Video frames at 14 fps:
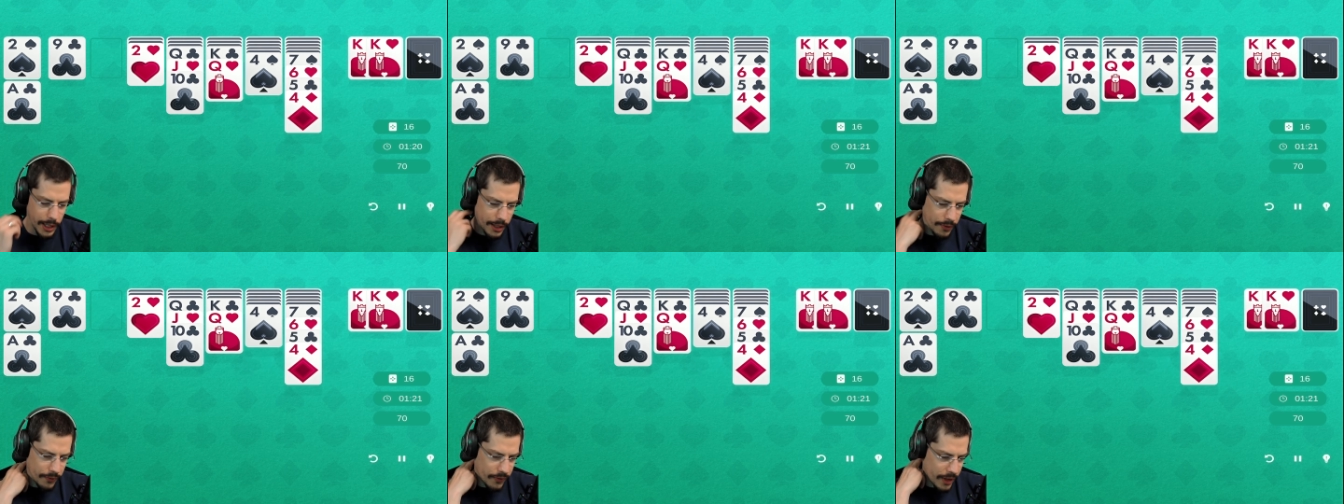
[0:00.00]

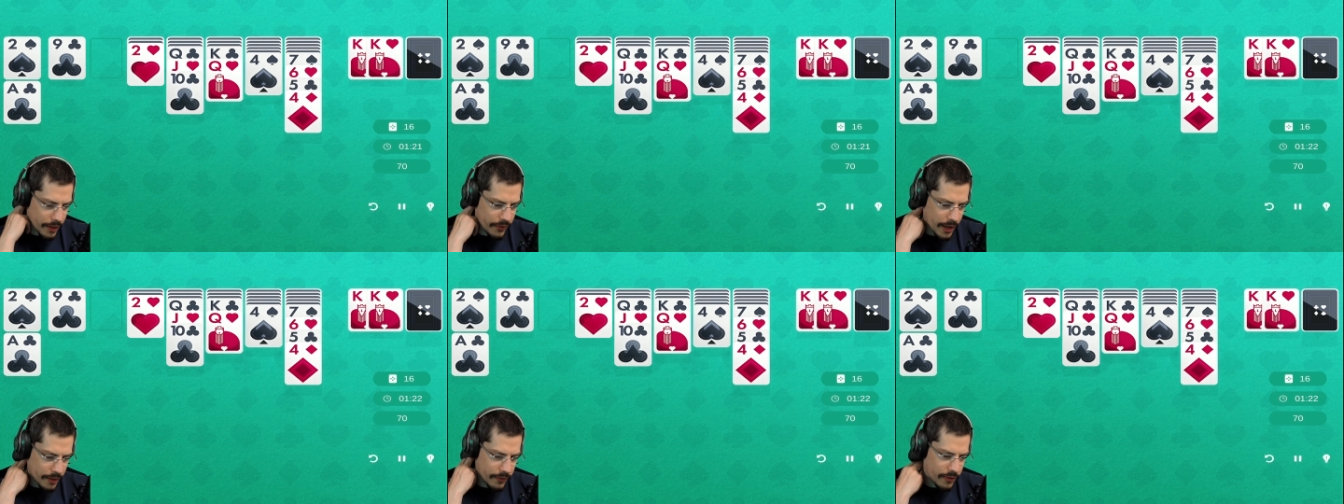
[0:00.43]
It is the
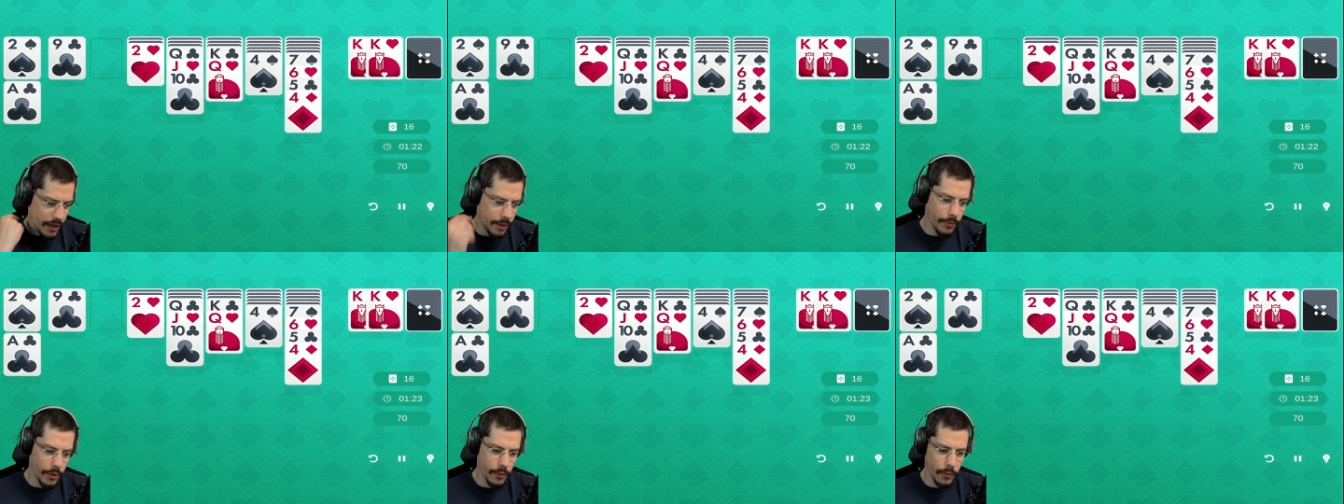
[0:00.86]
exact
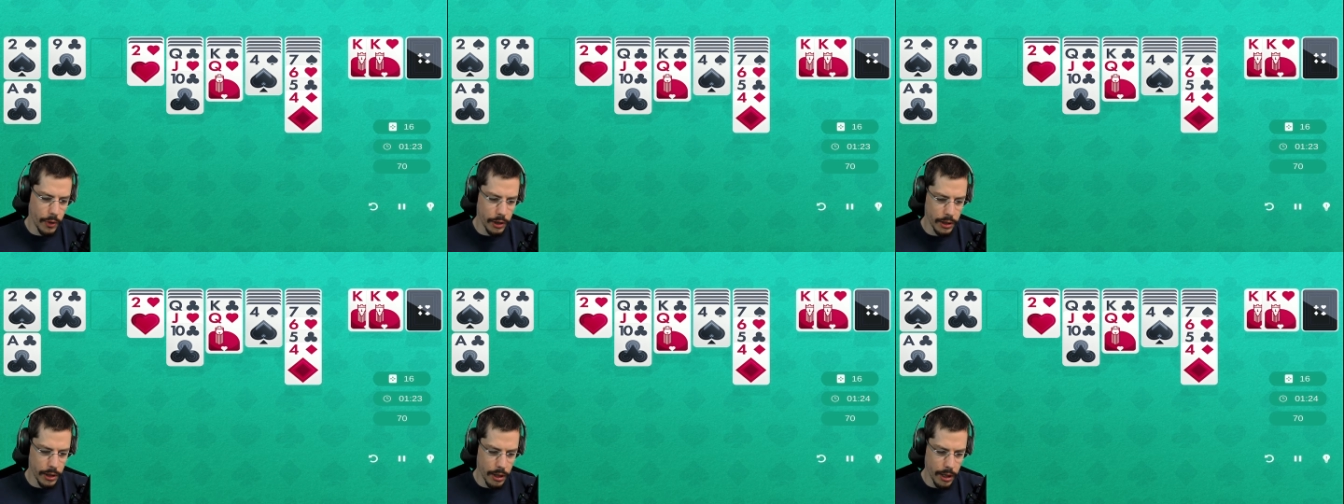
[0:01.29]
same.
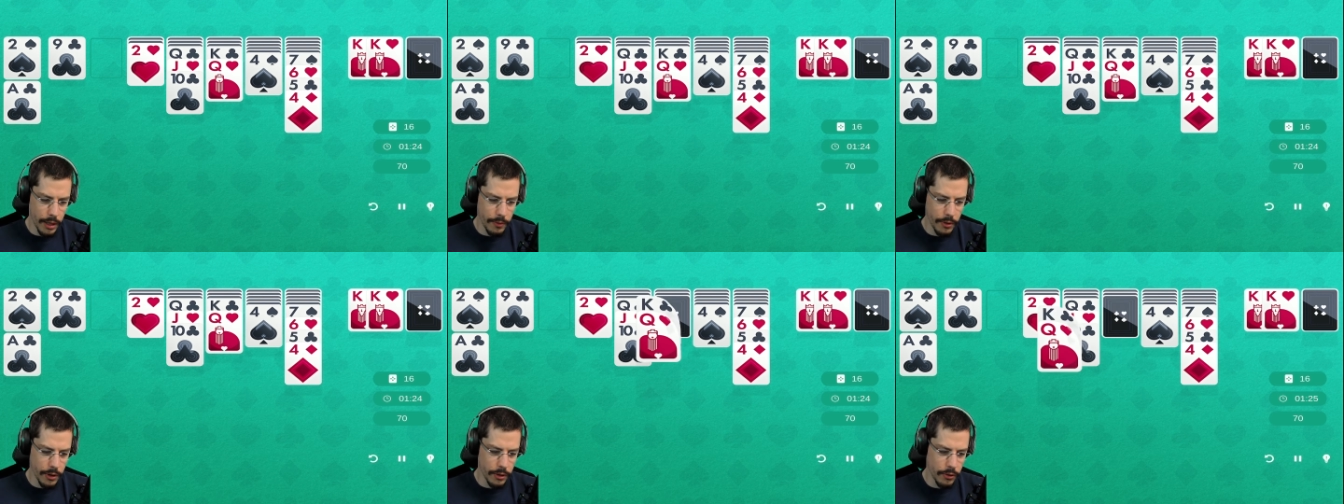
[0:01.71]
What
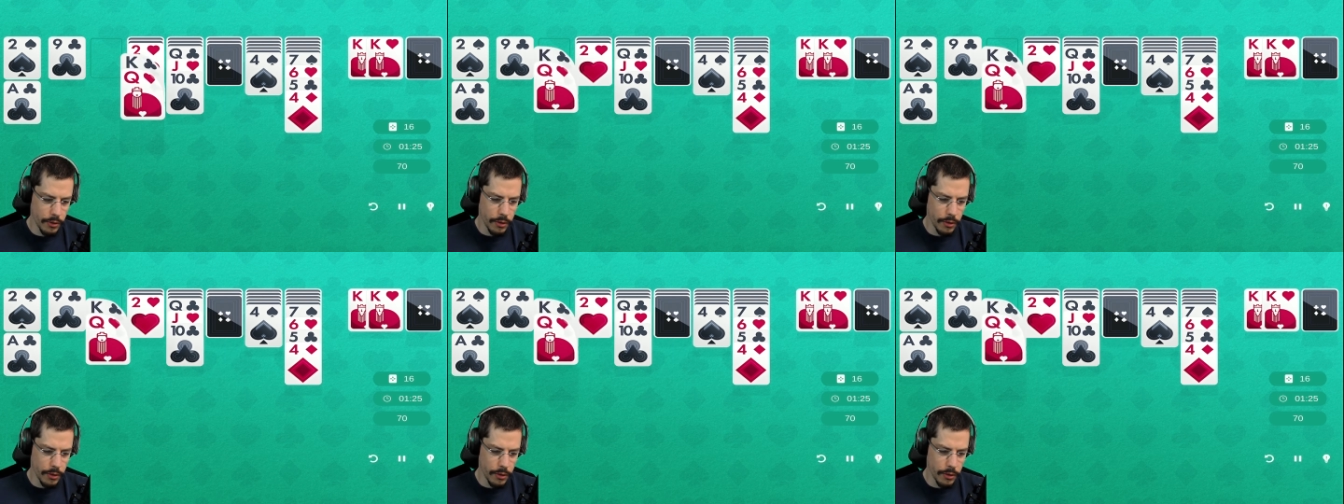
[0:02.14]
I'm going to do.